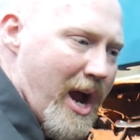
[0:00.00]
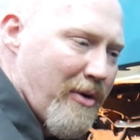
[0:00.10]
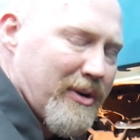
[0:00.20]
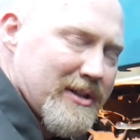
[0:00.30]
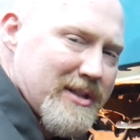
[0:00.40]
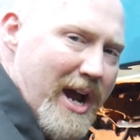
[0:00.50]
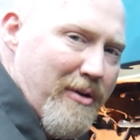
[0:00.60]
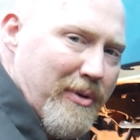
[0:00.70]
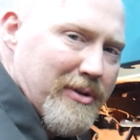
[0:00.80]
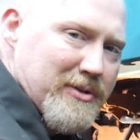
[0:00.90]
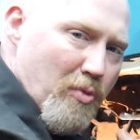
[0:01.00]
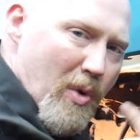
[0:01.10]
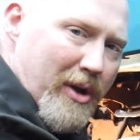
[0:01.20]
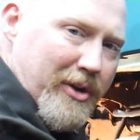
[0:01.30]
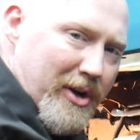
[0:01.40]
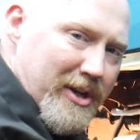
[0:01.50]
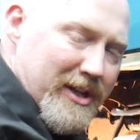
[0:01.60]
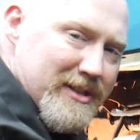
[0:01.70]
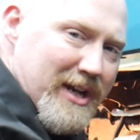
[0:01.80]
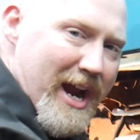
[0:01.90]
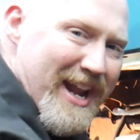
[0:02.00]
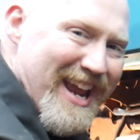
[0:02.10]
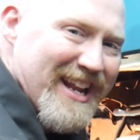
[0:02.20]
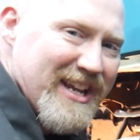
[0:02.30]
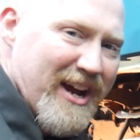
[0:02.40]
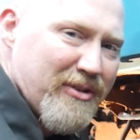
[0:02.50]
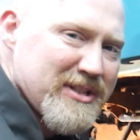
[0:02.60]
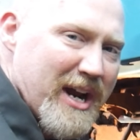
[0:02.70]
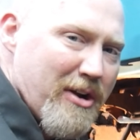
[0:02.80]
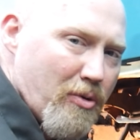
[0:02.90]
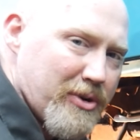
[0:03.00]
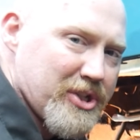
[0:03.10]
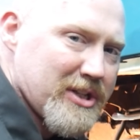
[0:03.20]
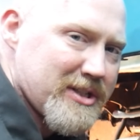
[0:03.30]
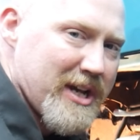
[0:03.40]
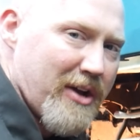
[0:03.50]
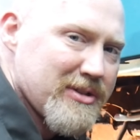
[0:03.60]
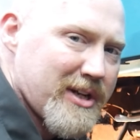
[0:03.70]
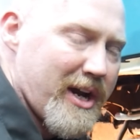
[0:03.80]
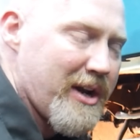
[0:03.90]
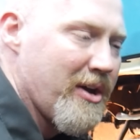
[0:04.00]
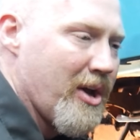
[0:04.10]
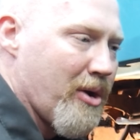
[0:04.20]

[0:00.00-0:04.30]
I would decide whether to weld it on the inside and the outside or just the outside,